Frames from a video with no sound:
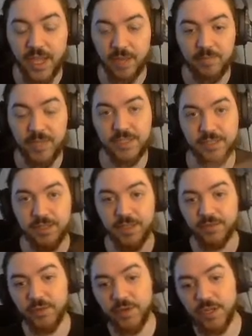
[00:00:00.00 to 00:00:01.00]
basically, if
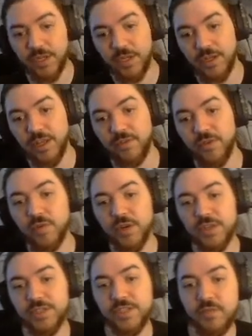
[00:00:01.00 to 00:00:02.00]
we want
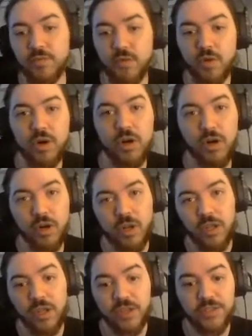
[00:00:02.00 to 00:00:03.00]
to see more
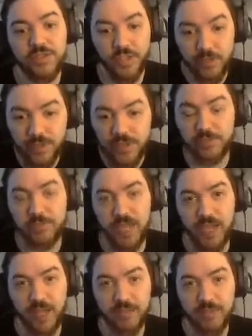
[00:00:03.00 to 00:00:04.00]
serious
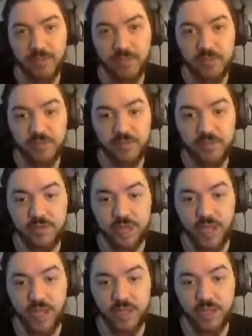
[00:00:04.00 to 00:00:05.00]
maps
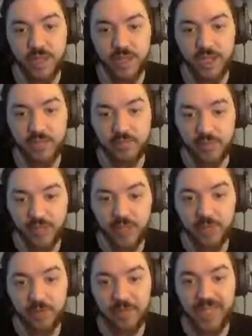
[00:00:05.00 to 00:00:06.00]
that, like, really
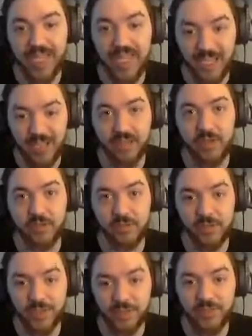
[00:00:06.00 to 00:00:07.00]
want to play Halo
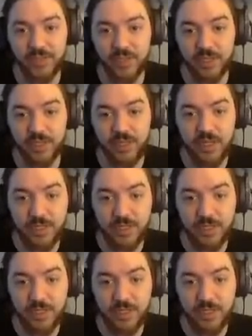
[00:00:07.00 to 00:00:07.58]
specifically, not